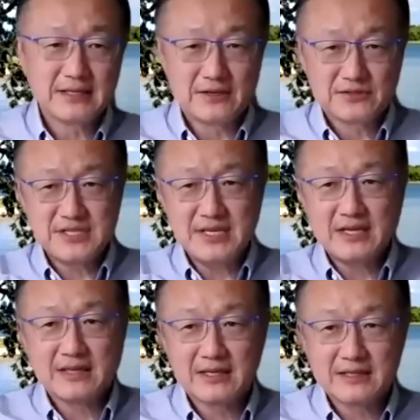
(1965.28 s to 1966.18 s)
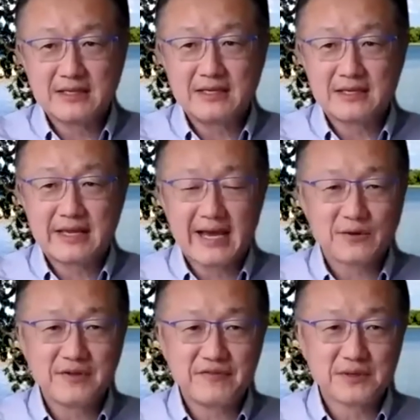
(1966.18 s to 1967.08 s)
seeing the
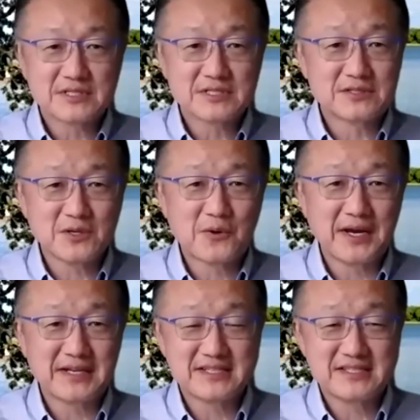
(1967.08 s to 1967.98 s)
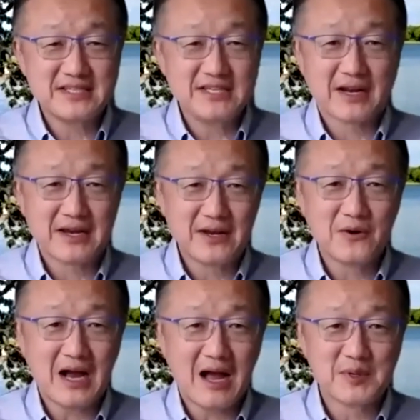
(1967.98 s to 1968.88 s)
gallery view, it's just so great to see you, and I
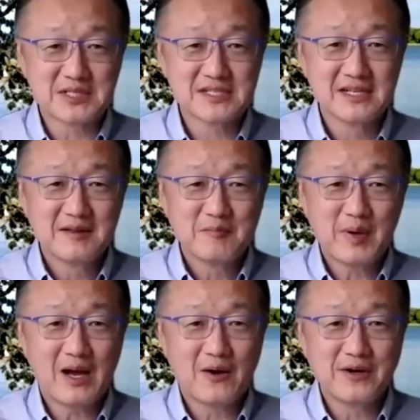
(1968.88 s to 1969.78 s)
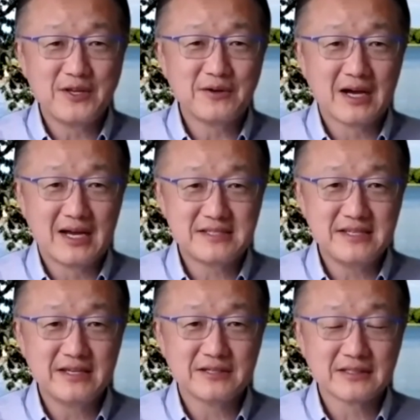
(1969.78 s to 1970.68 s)
know how much power you guys
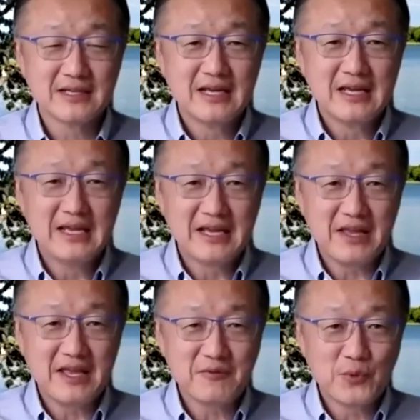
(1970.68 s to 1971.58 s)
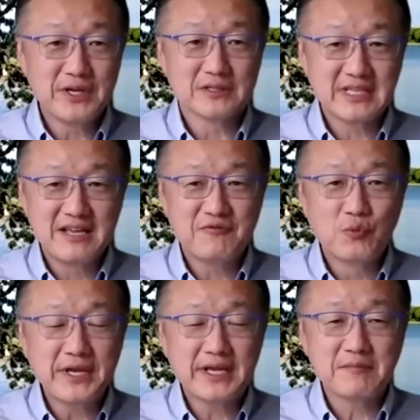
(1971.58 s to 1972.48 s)
wield. If
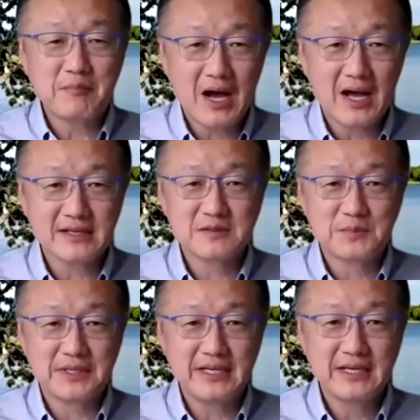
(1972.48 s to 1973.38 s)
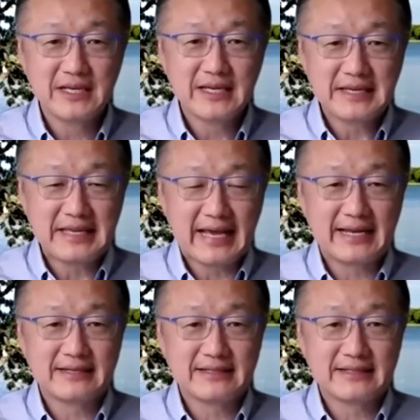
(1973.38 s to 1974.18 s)
we can possibly get